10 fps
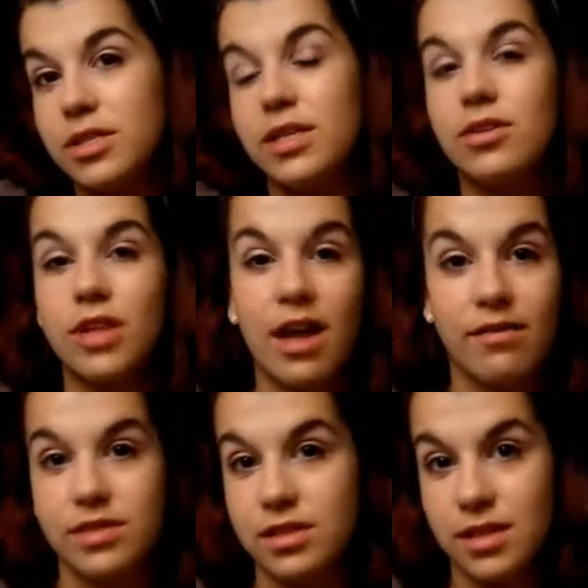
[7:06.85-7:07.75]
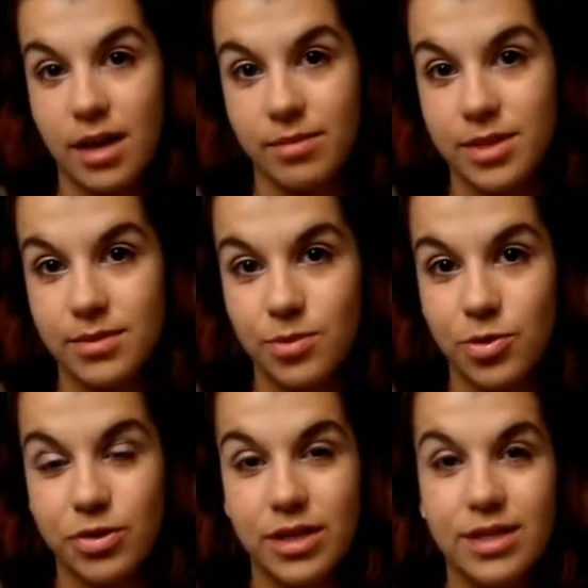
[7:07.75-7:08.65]
I don't have the time in the
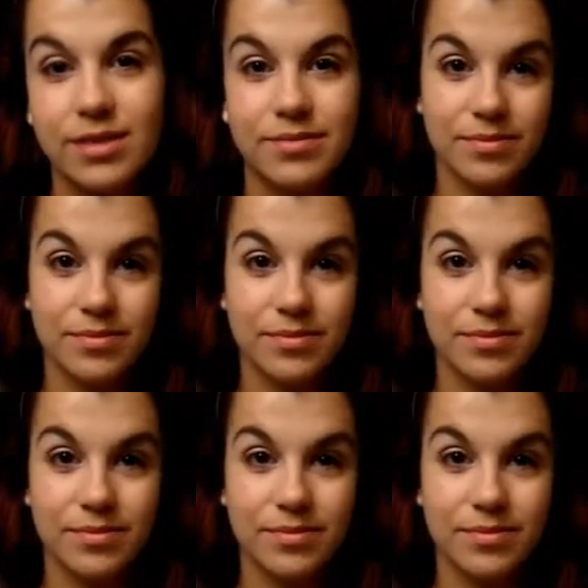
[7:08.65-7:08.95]
morning.